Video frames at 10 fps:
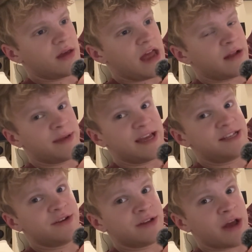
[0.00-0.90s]
it'll be
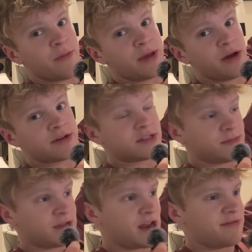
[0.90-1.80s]
easier to go beyond
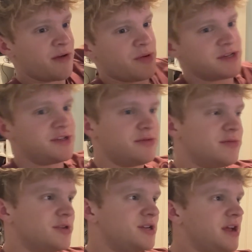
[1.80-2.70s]
sub 10 if I want to,
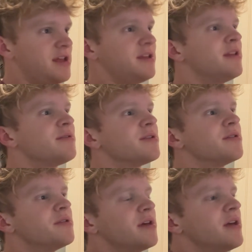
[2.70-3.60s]
which, hey, you never
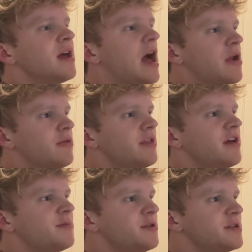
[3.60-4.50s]
know. Another thing
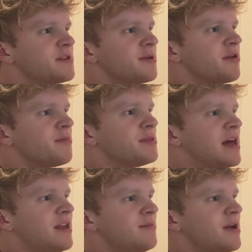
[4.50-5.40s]
I've been doing is I've been
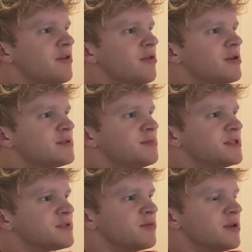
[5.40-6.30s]
planning my cross
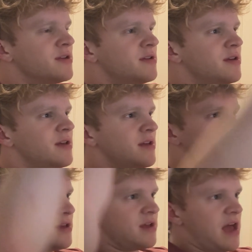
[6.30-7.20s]
plus one,
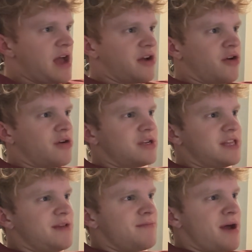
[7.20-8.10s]
and
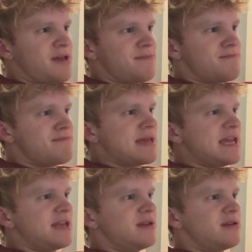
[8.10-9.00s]
currently my
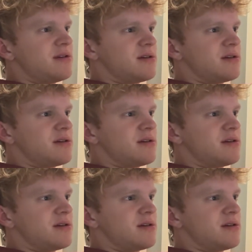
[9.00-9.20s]
mean